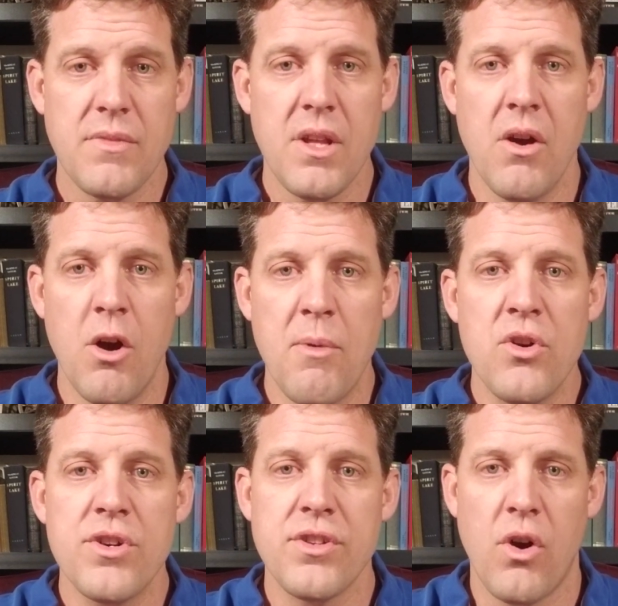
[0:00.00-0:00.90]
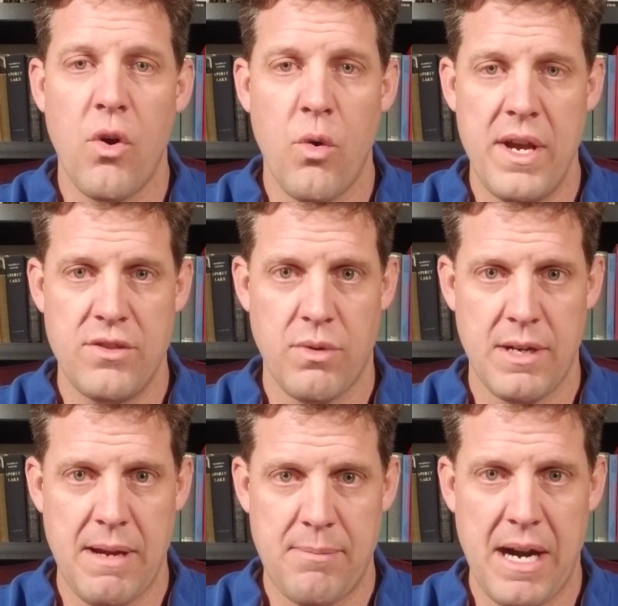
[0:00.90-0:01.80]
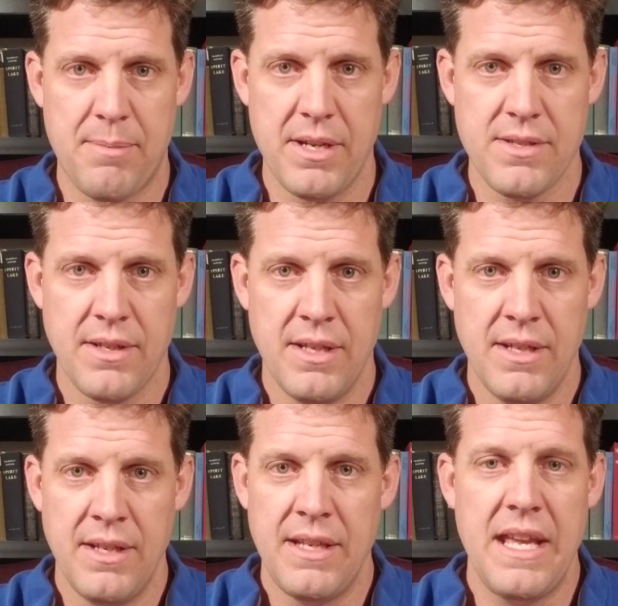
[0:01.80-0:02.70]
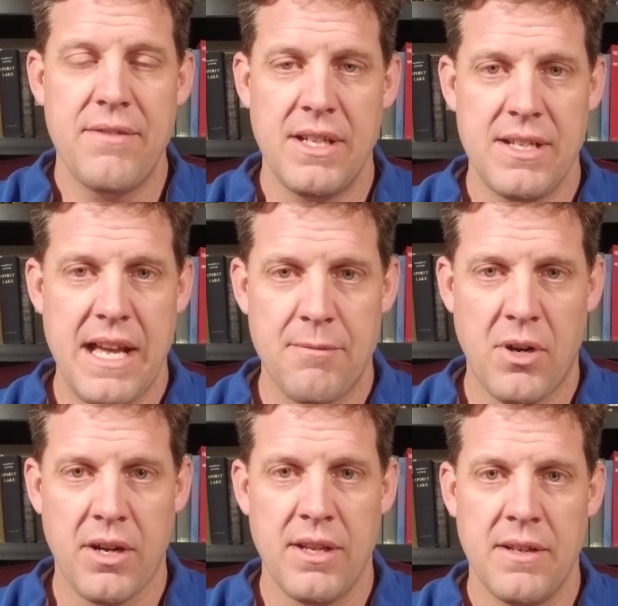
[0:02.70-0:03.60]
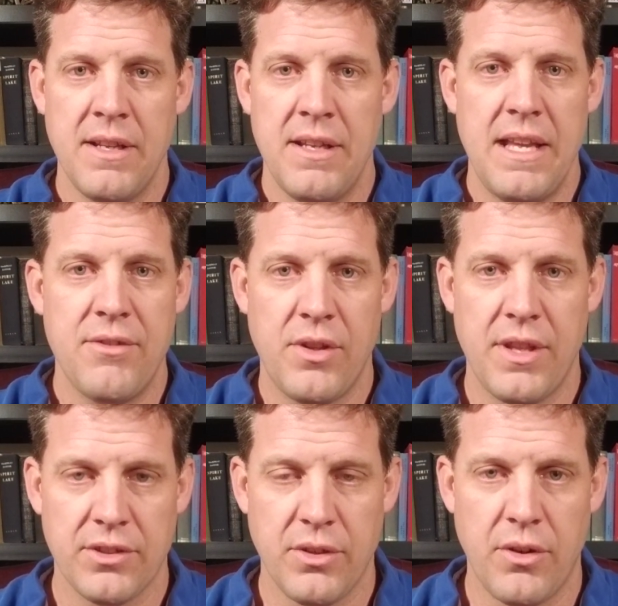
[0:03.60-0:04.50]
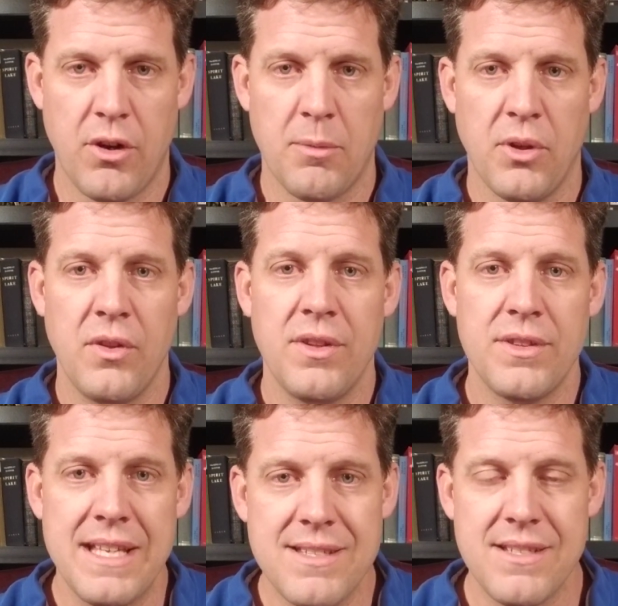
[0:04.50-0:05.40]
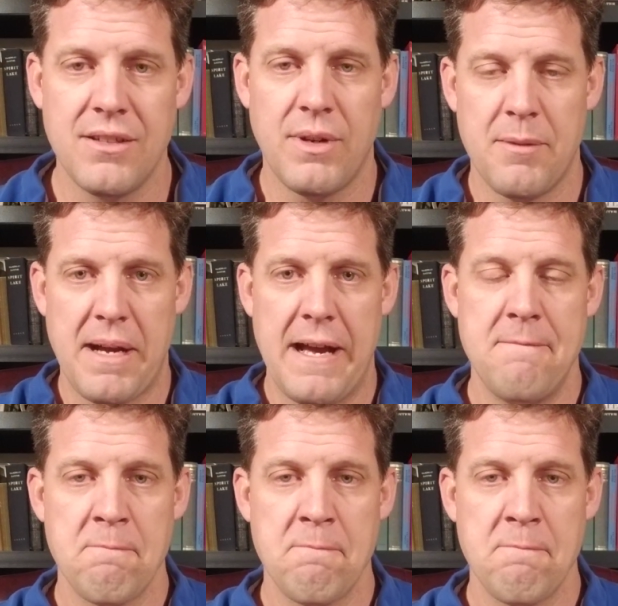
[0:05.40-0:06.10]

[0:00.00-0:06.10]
Homeowners always want to buy properties. Even in a down market, even when things are going horrible, they still want to buy.